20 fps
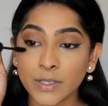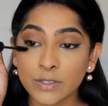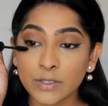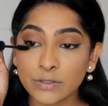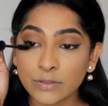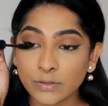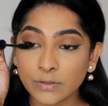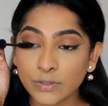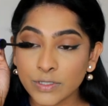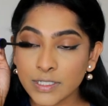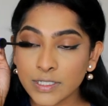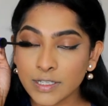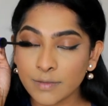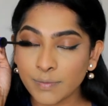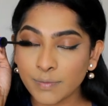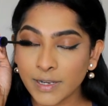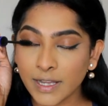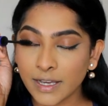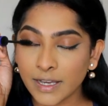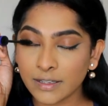So just
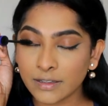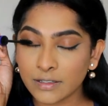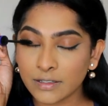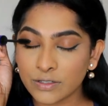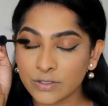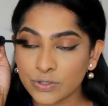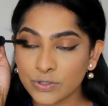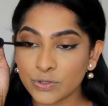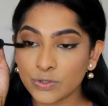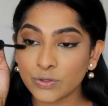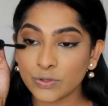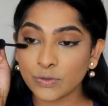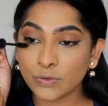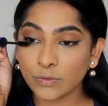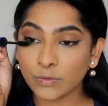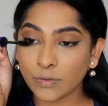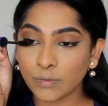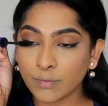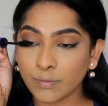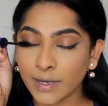applying this
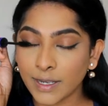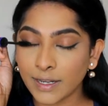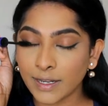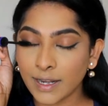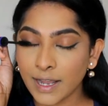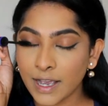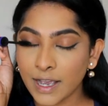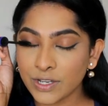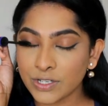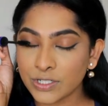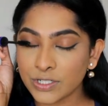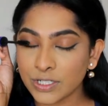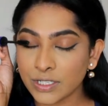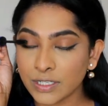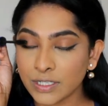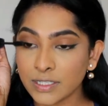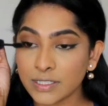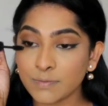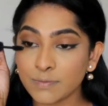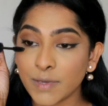to my
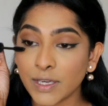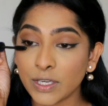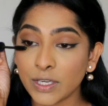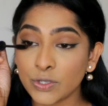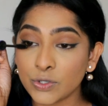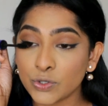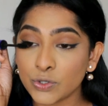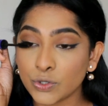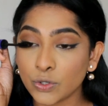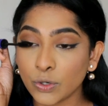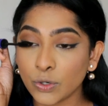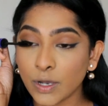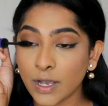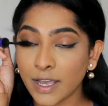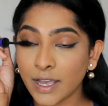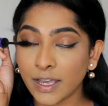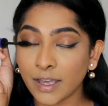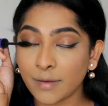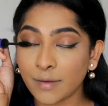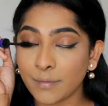lashes, making sure
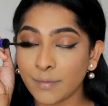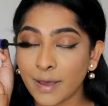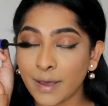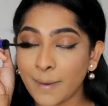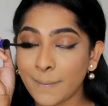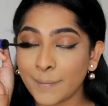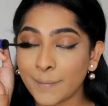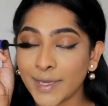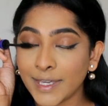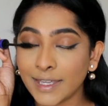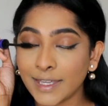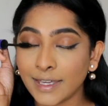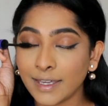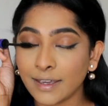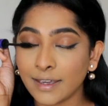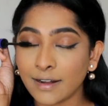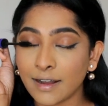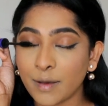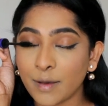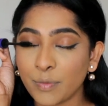I am picking
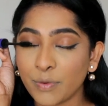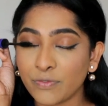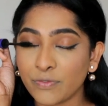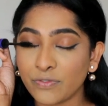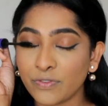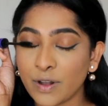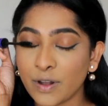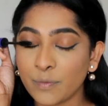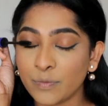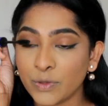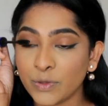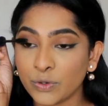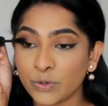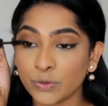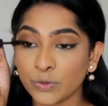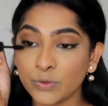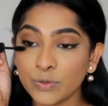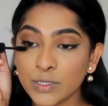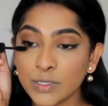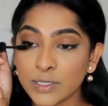it up from the
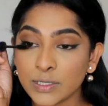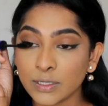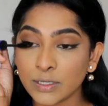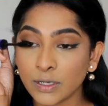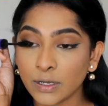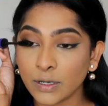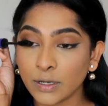roots.